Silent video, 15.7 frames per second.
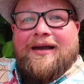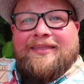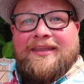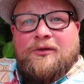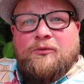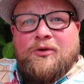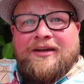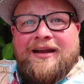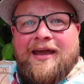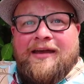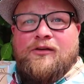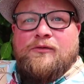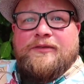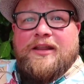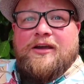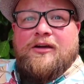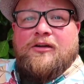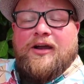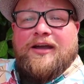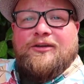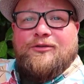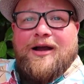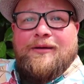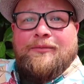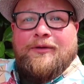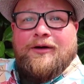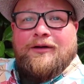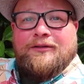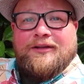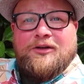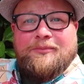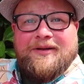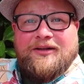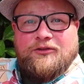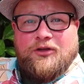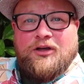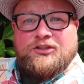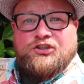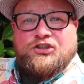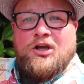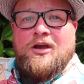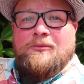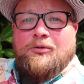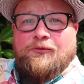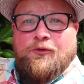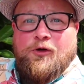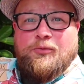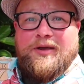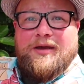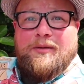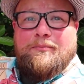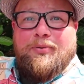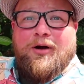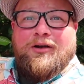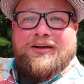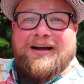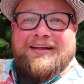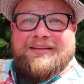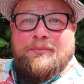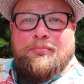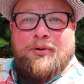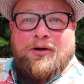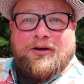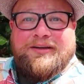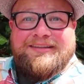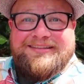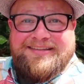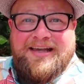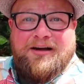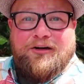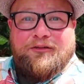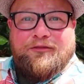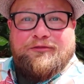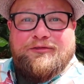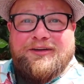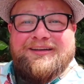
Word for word: I think we're gonna head over there and grab a little bit of lunch before we embark on the park itself.